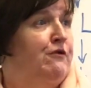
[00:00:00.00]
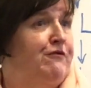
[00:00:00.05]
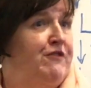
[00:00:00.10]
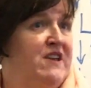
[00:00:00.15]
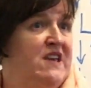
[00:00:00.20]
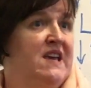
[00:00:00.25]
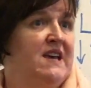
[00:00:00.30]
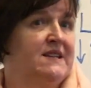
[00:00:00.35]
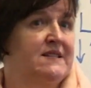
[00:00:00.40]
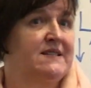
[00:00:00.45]
for
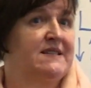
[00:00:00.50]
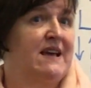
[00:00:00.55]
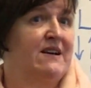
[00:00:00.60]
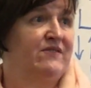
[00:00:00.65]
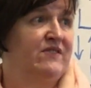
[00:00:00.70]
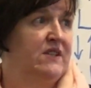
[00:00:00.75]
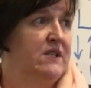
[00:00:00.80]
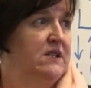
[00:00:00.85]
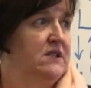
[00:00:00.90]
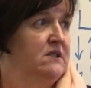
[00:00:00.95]
year
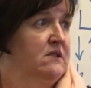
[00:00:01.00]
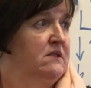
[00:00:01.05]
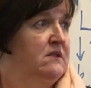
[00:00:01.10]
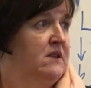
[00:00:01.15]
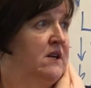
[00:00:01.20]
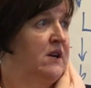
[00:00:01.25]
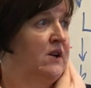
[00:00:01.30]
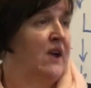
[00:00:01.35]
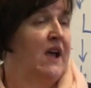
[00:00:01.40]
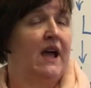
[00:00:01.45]
7.
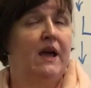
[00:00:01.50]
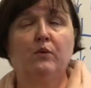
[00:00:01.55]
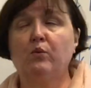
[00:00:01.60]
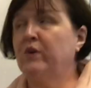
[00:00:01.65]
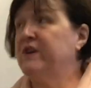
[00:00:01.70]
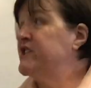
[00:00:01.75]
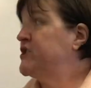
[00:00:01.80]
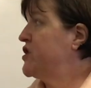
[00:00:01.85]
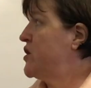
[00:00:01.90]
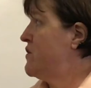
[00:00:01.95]
Okay,
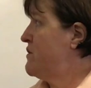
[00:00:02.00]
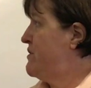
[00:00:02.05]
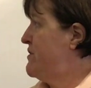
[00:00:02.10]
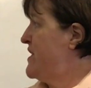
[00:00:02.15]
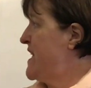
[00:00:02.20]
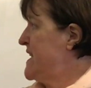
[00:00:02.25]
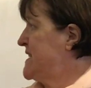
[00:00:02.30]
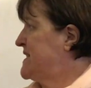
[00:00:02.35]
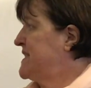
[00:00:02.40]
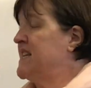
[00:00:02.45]
we do
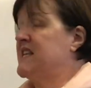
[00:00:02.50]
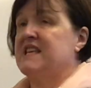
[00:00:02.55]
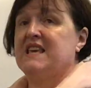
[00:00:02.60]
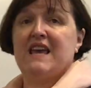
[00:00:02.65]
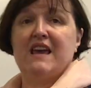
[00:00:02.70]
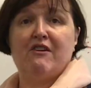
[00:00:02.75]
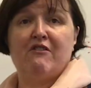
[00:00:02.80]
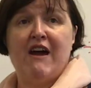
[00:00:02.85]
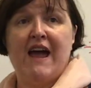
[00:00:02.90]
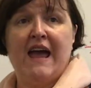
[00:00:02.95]
this in
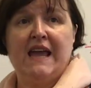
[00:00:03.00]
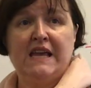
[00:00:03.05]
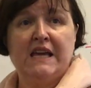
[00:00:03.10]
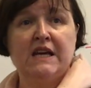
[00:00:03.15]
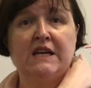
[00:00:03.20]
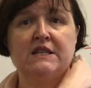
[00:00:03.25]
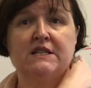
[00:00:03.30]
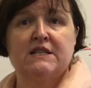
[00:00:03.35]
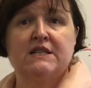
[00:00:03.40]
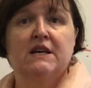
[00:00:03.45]
year
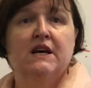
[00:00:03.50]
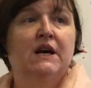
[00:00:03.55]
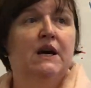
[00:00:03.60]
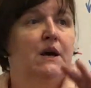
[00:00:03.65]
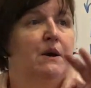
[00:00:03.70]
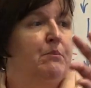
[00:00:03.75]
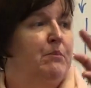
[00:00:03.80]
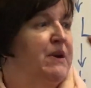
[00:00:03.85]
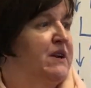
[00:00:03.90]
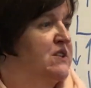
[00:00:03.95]
8,
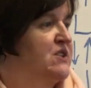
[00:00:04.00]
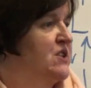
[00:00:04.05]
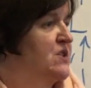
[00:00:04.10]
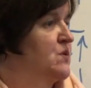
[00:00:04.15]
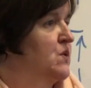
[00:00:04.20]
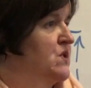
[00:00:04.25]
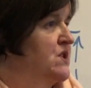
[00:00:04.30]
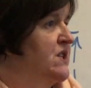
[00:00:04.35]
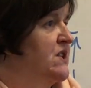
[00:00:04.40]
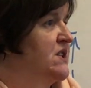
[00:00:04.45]
but I just
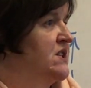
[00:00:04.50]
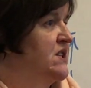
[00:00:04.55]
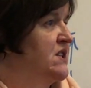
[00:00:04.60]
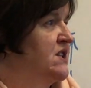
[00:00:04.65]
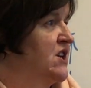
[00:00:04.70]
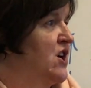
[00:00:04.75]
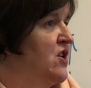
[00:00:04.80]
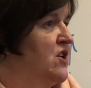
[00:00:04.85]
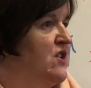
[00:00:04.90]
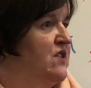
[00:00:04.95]
wanted to
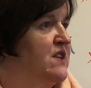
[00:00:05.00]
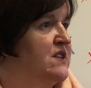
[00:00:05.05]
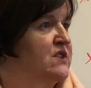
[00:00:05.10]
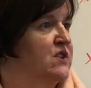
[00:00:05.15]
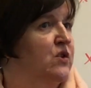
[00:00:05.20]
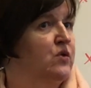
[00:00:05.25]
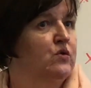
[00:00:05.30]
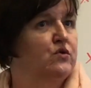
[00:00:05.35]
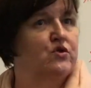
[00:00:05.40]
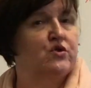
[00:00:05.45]
show you this
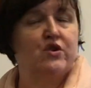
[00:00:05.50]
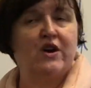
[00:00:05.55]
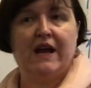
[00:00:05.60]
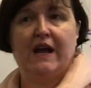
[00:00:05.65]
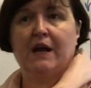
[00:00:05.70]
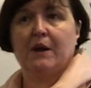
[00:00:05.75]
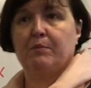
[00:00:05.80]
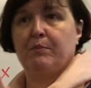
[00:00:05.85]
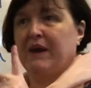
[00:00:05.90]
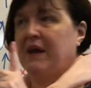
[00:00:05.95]
cool
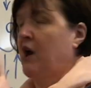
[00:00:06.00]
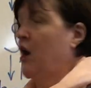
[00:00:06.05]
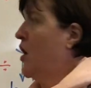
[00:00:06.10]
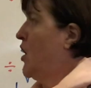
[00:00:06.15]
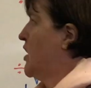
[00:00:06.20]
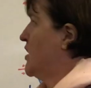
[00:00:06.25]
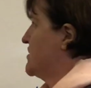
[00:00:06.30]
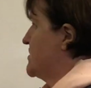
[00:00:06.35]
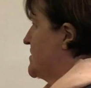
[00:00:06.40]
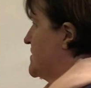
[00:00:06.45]
trick,
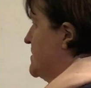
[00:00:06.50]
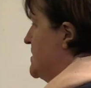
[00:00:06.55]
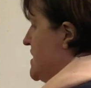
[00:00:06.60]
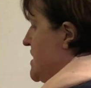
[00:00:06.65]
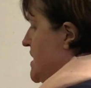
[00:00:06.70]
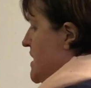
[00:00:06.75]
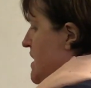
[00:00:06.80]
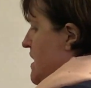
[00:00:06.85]
because